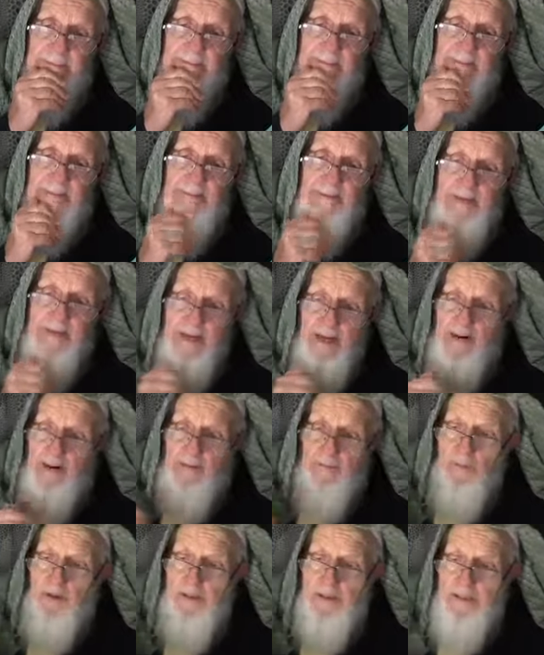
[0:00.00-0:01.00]
Yeah,
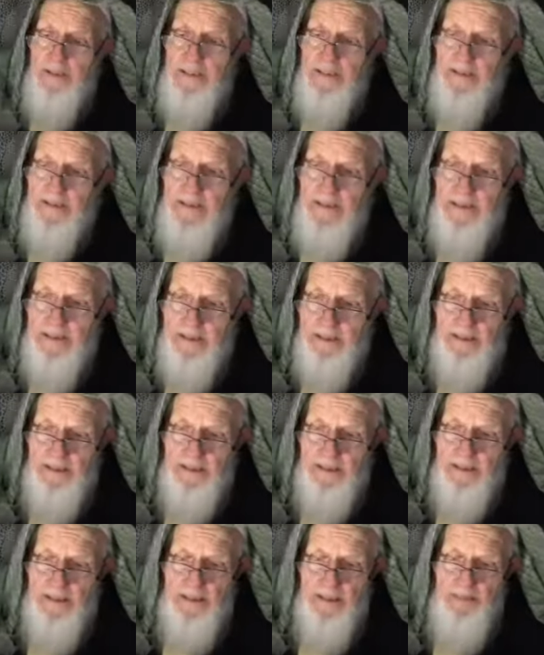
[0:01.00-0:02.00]
well,
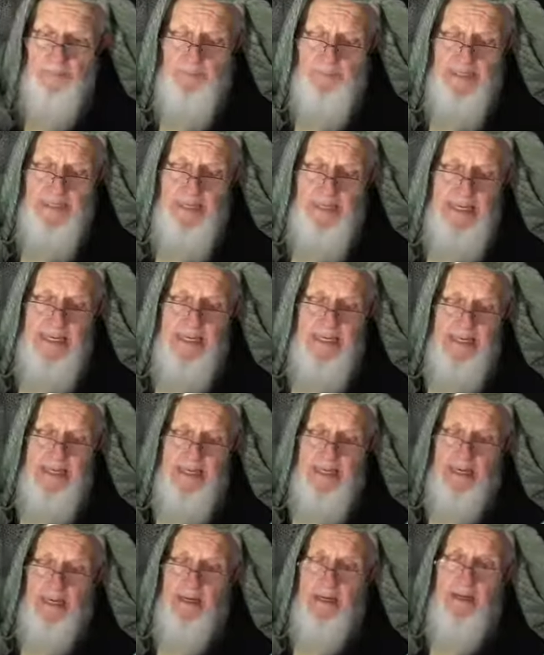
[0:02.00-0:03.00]
it could be
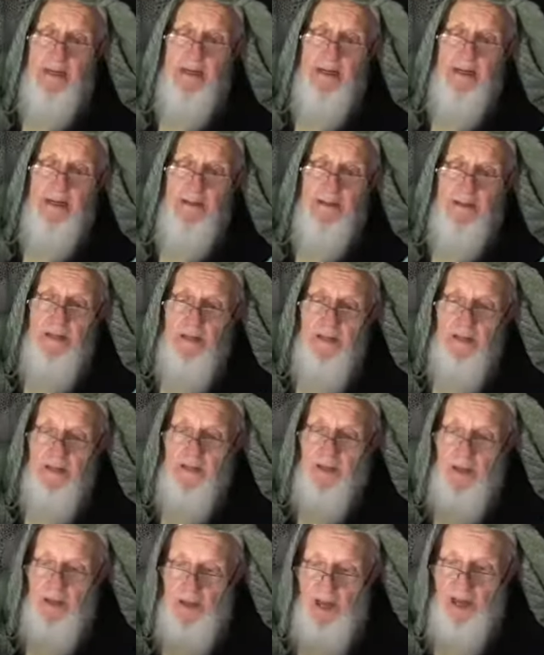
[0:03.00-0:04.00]
anything.
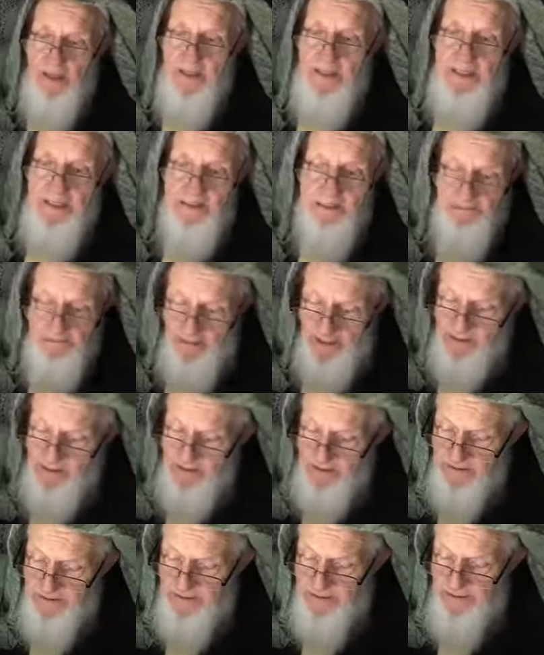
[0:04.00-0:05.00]
The Loch Ness
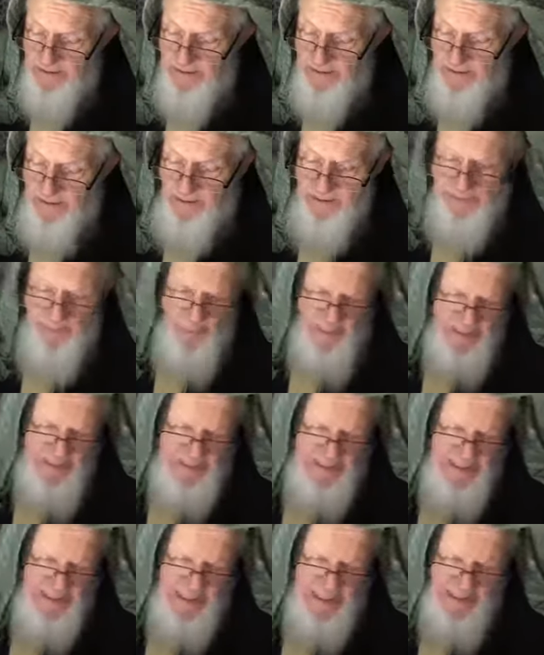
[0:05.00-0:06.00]
monster.
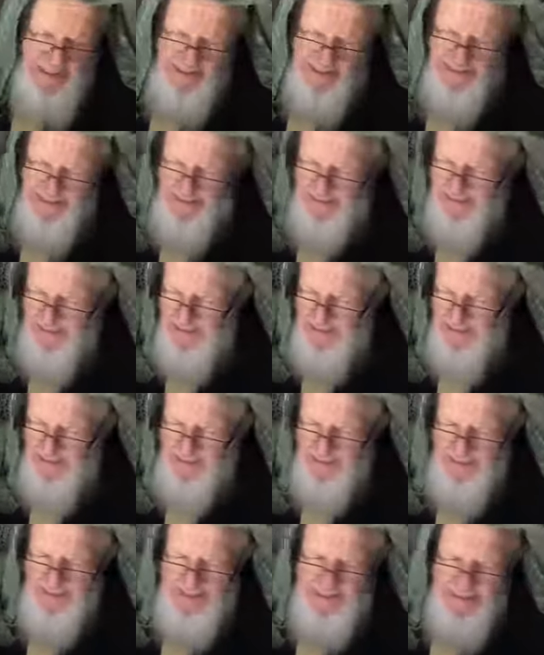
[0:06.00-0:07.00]
What's that
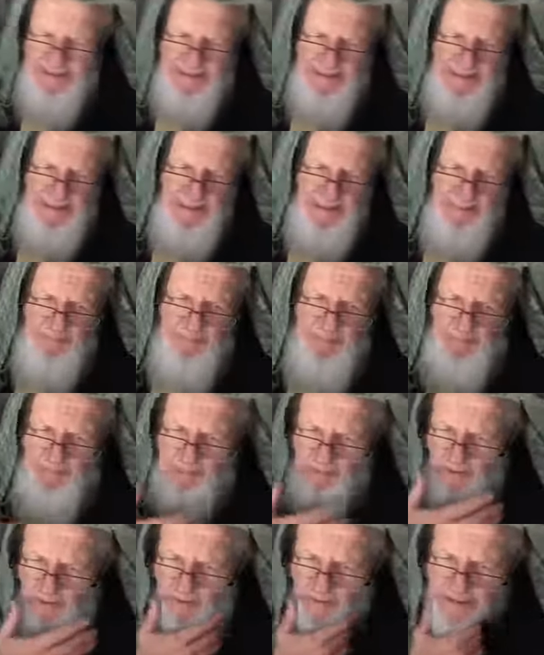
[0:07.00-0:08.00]
thing that
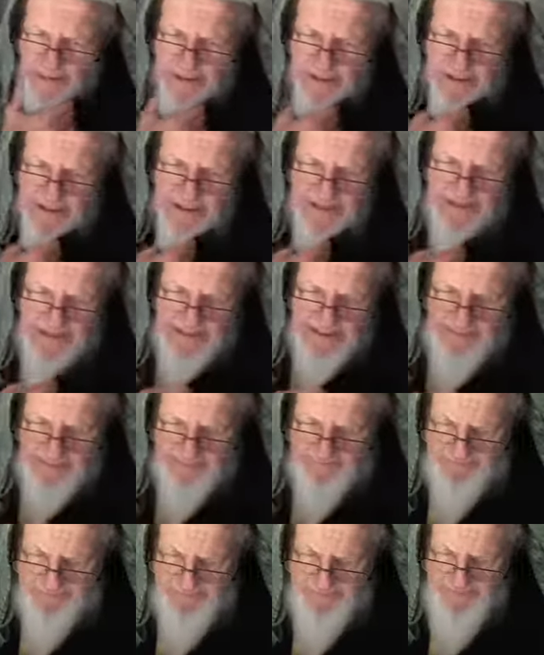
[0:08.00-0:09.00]
people are always chasing
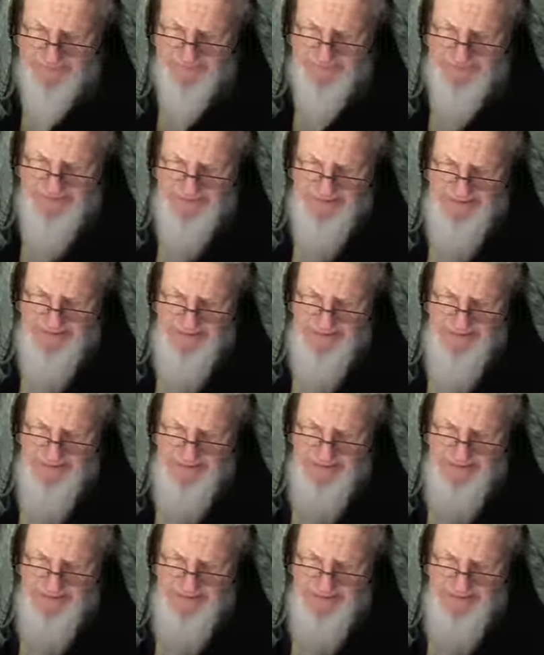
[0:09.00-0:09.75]
after?